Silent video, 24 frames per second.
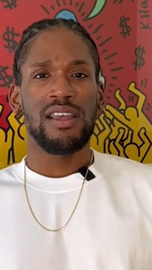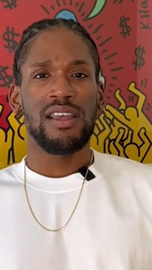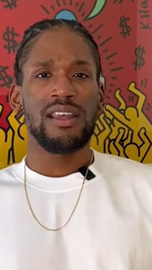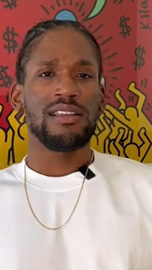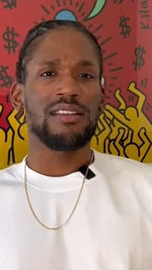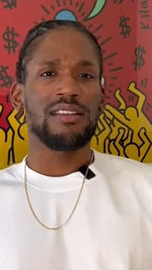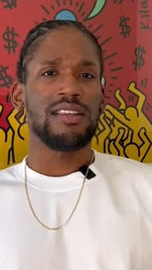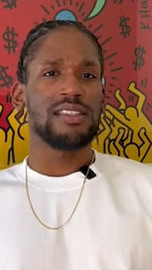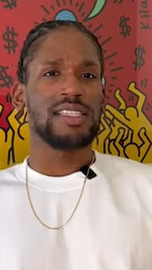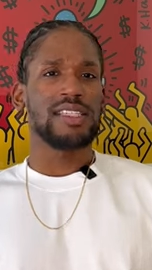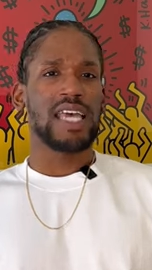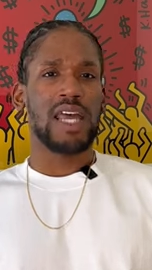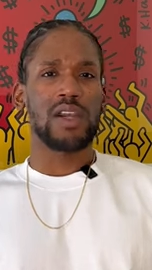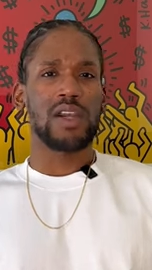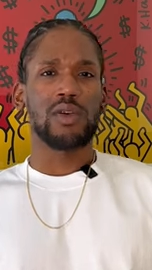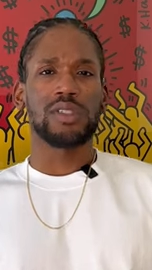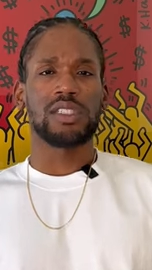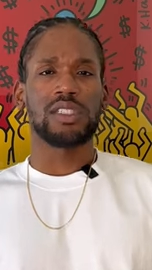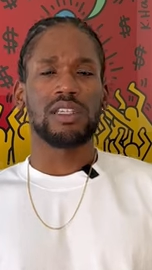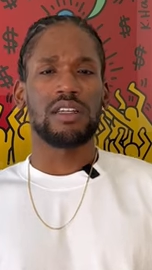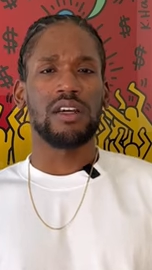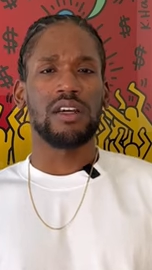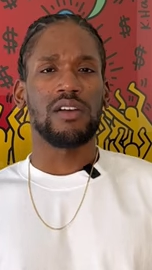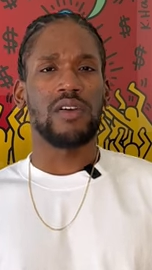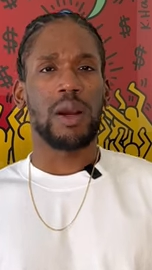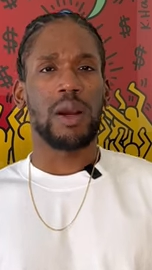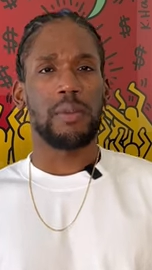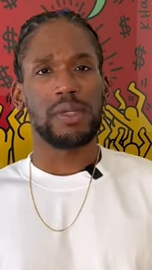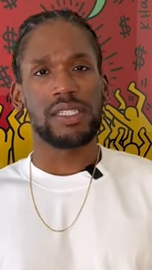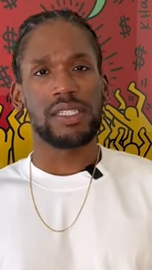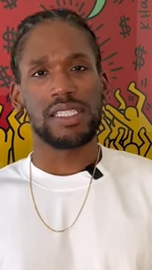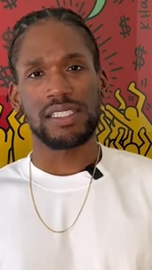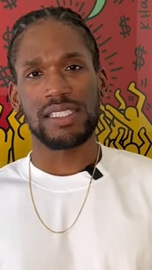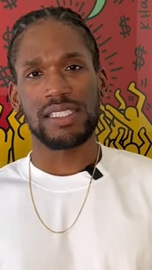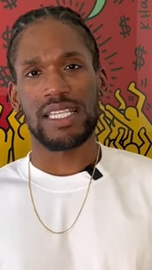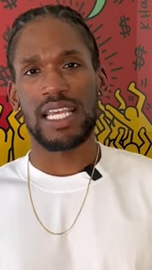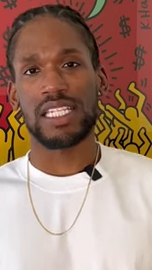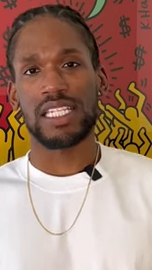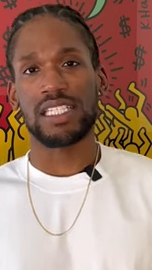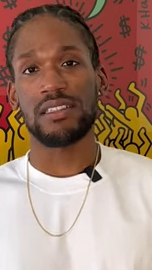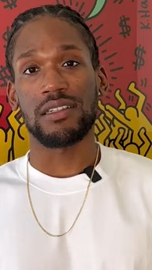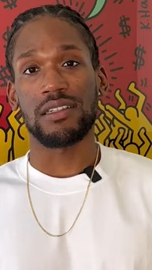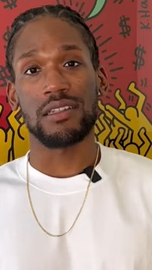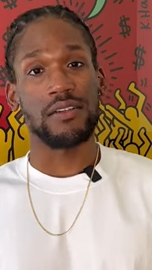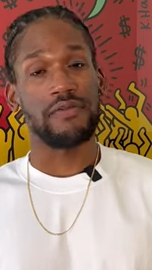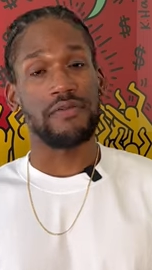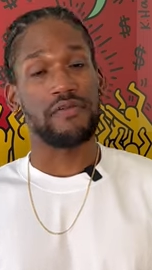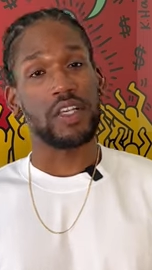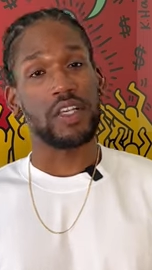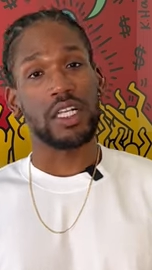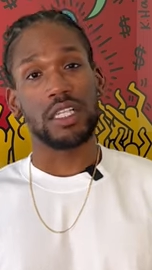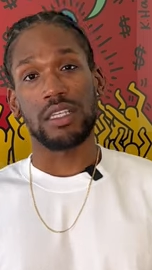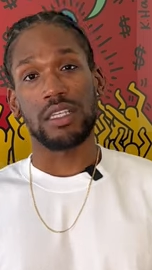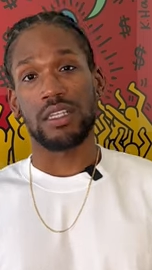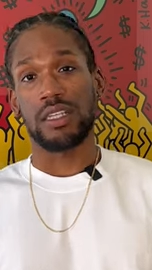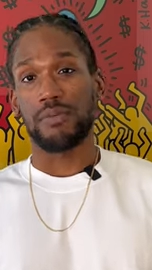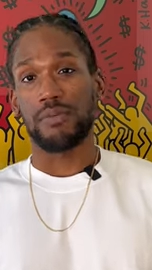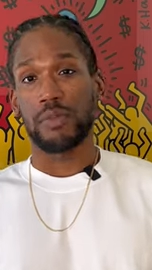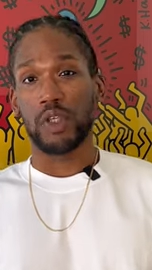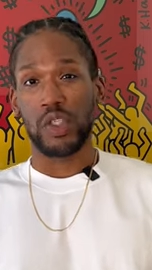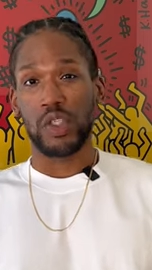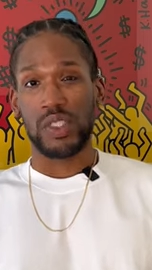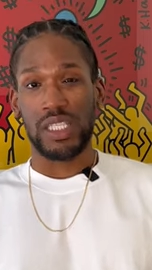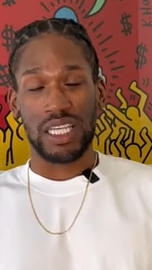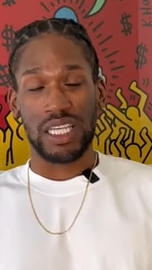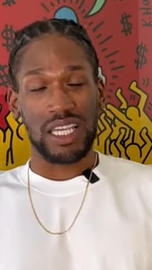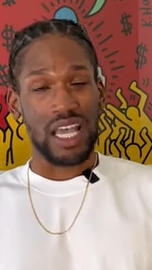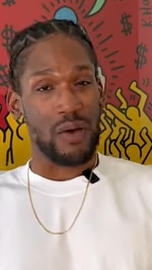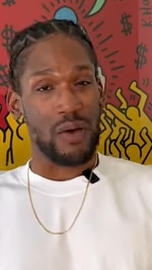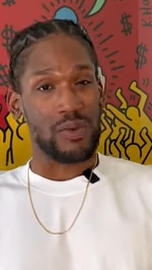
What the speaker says: The title was a good representation of the feel of the music.